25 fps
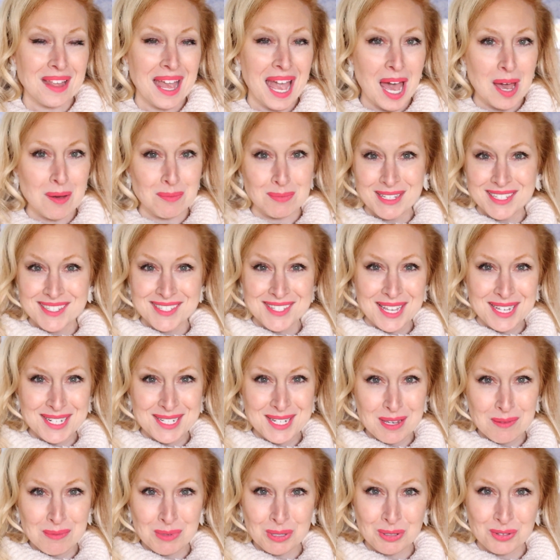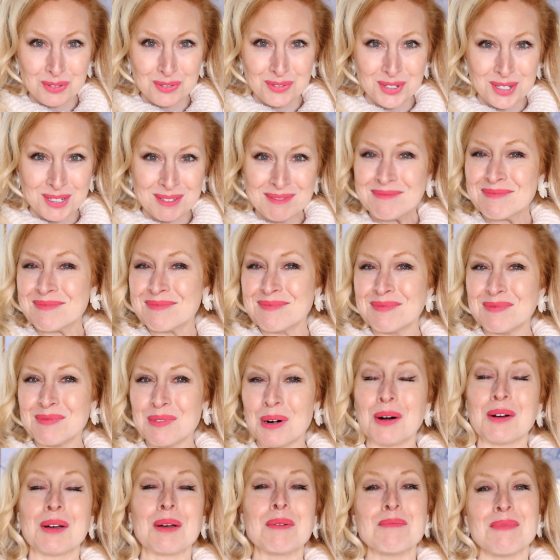Happy Sunday, beautiful.
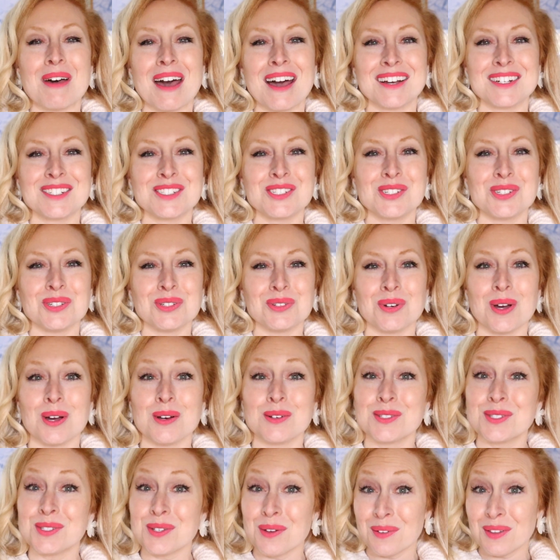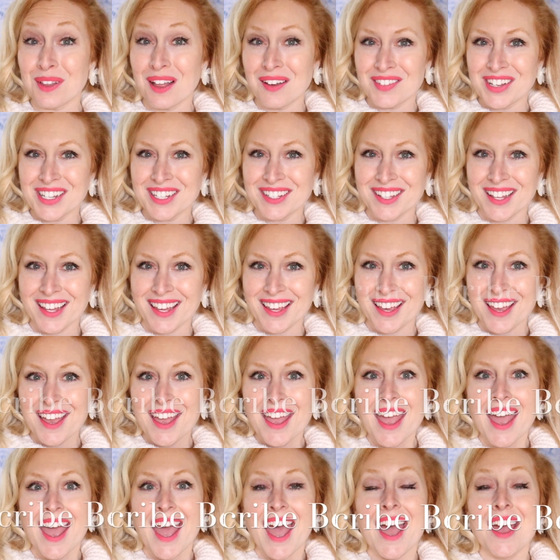Welcome back to Oh So Lovingly.
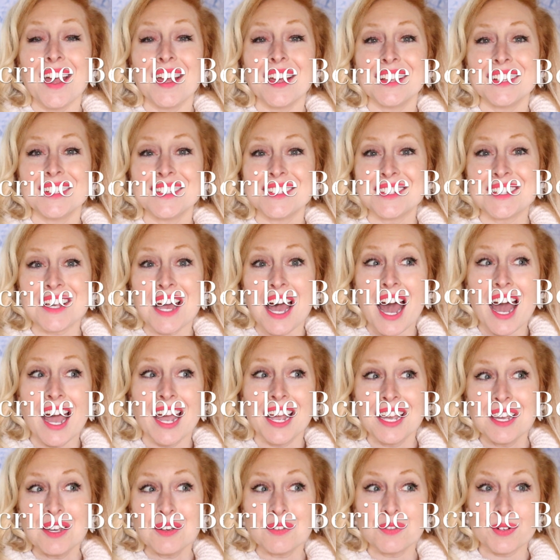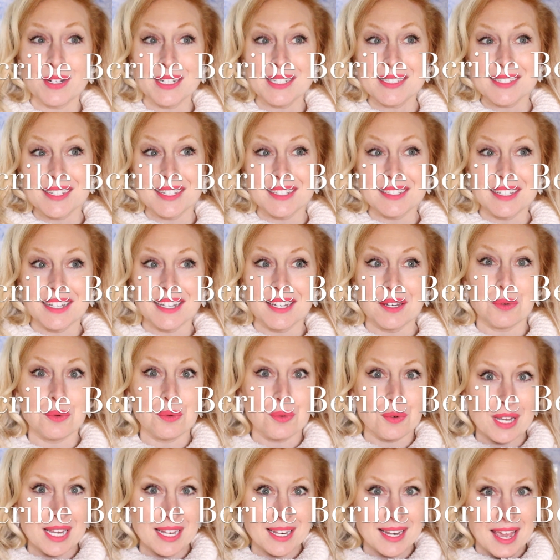And I have recently
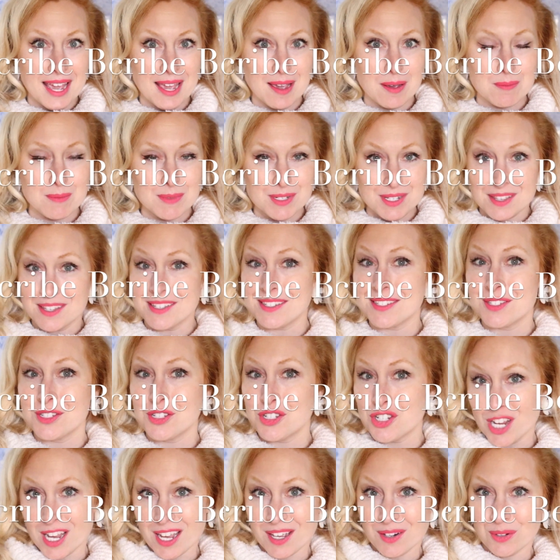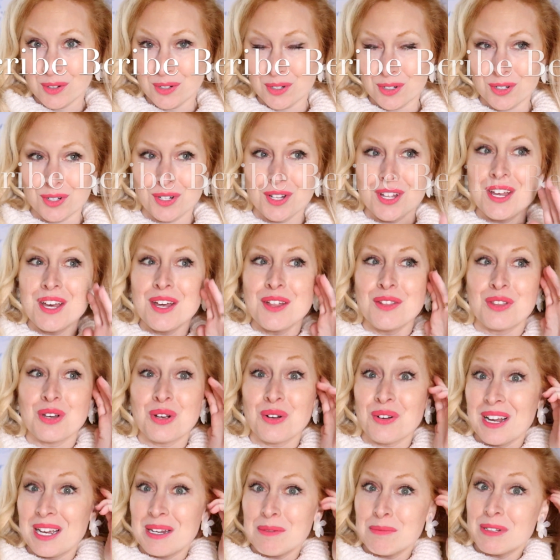renamed this channel The
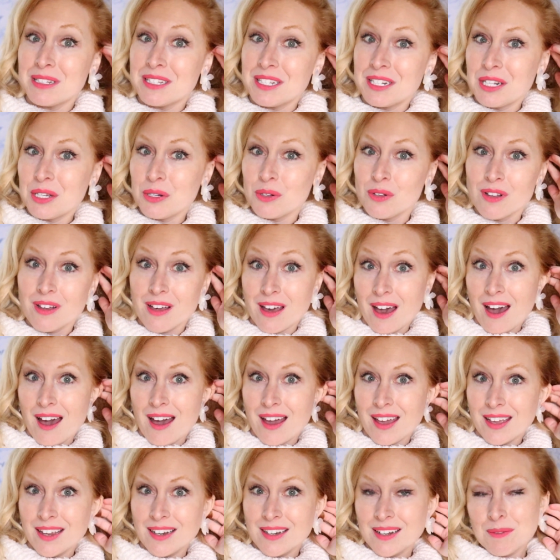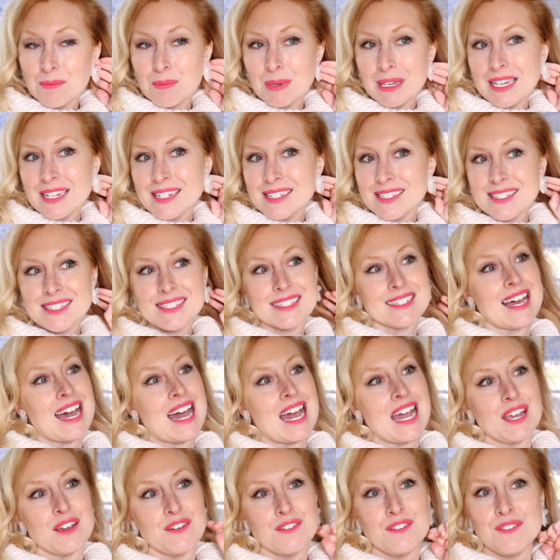Grand Millennial Guide because
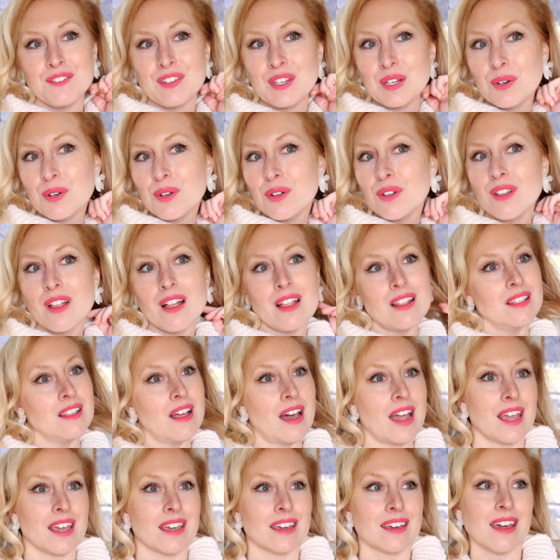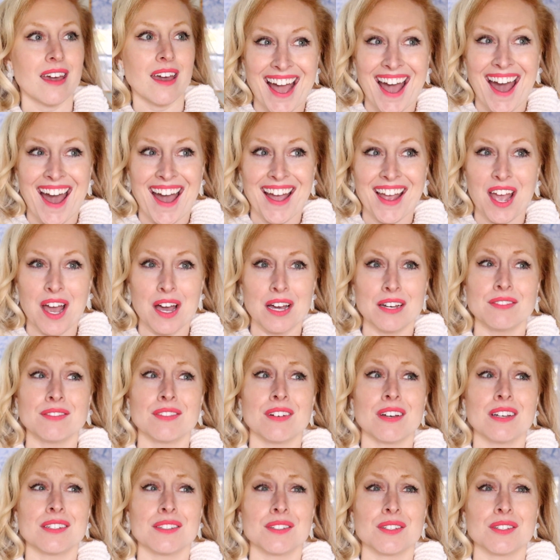I feel like I have